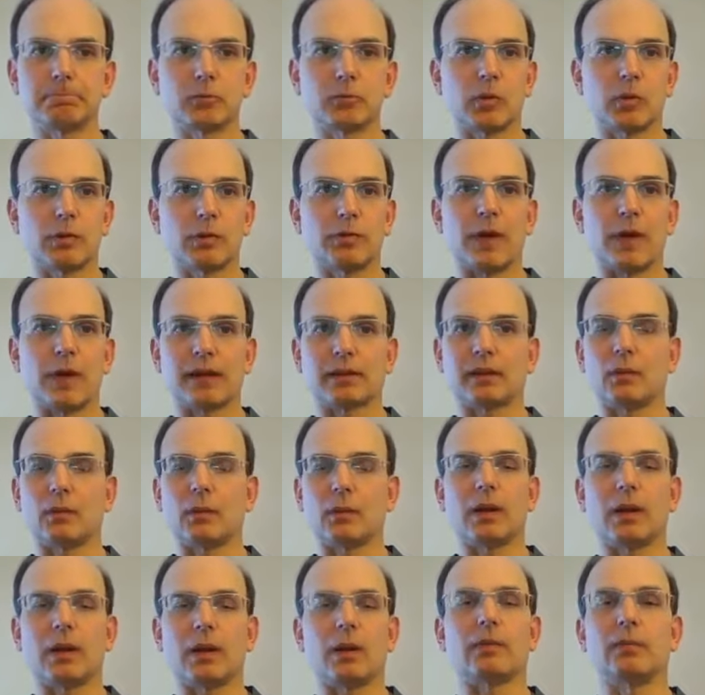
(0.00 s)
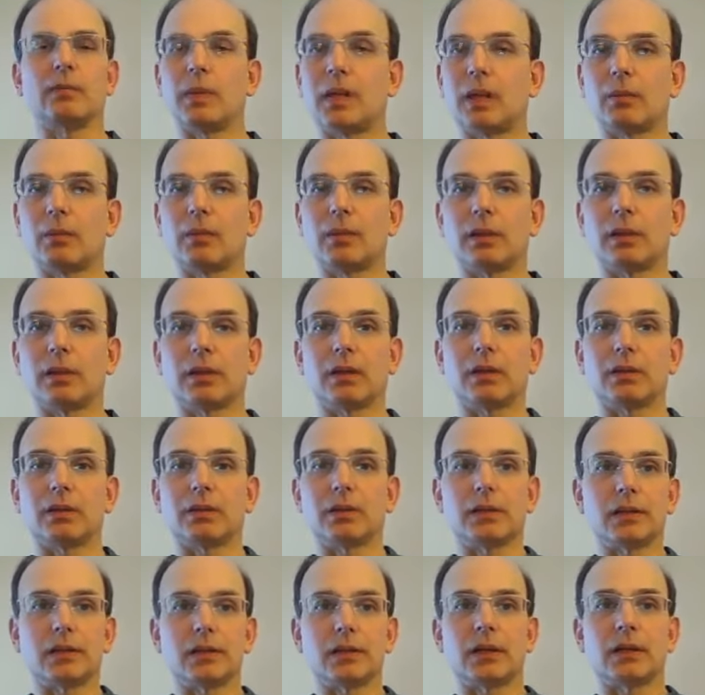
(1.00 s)
the fact that we haven't been able to get
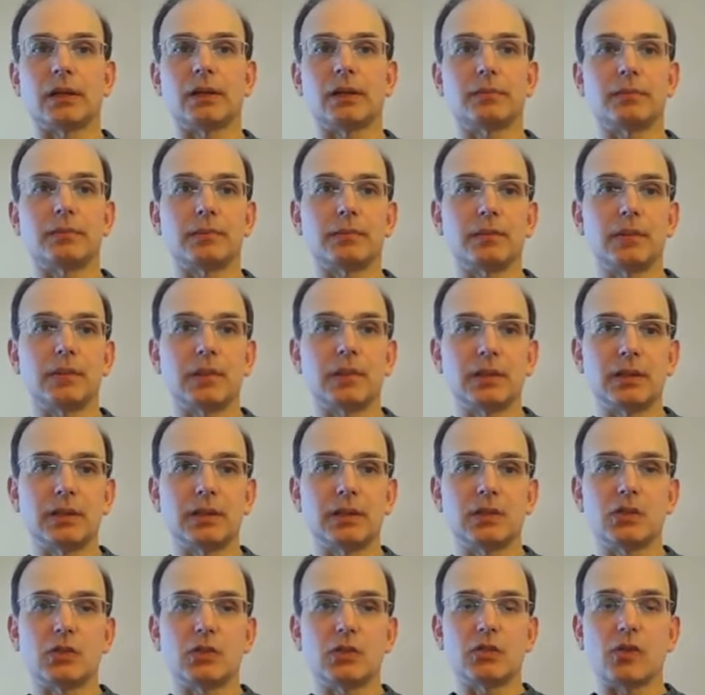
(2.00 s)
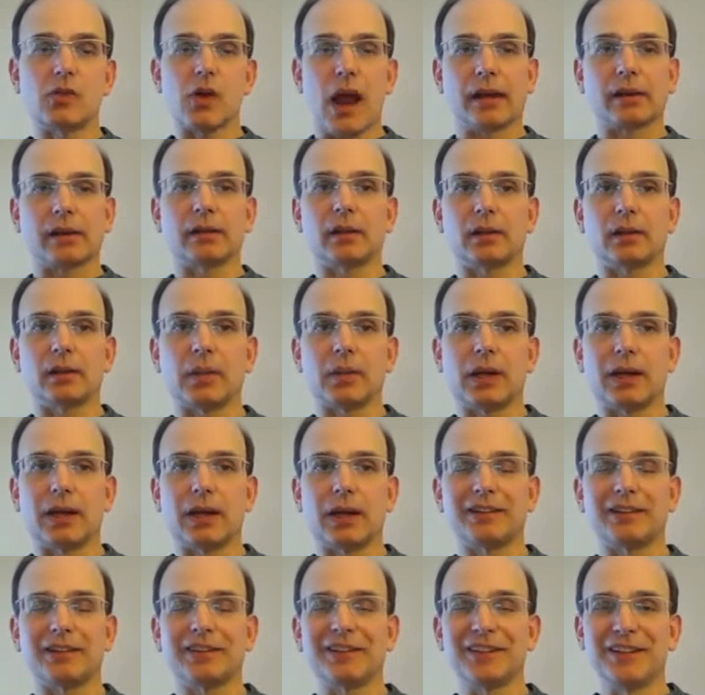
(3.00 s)
uh, distracted
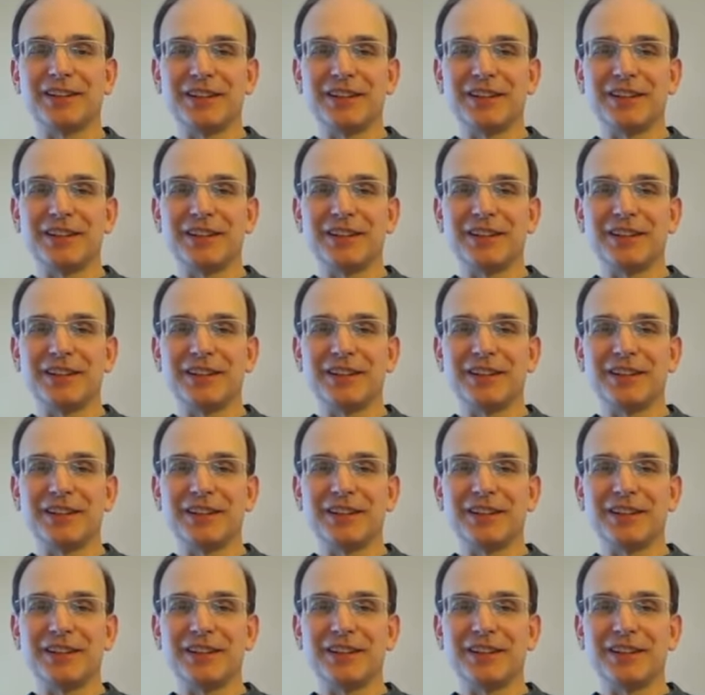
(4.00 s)
by